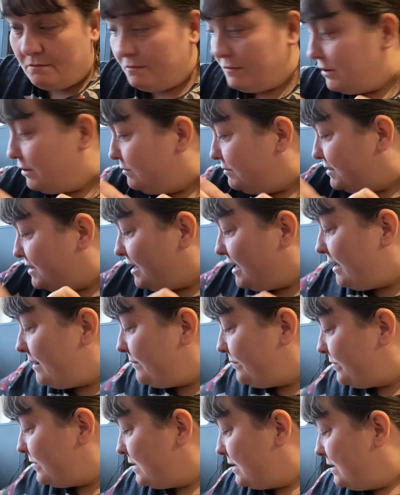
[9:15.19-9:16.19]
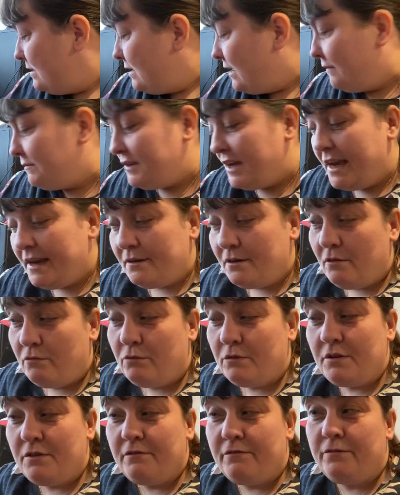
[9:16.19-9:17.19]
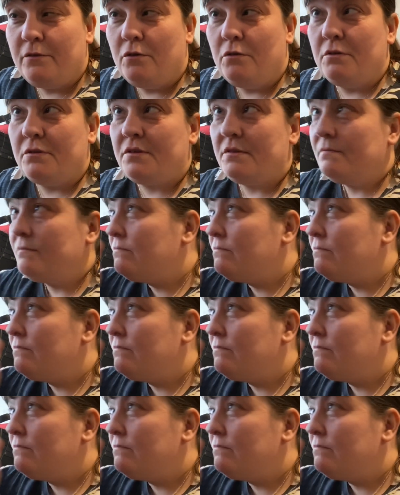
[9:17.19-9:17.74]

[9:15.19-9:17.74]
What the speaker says: notes here, I've taken off one of the 4s.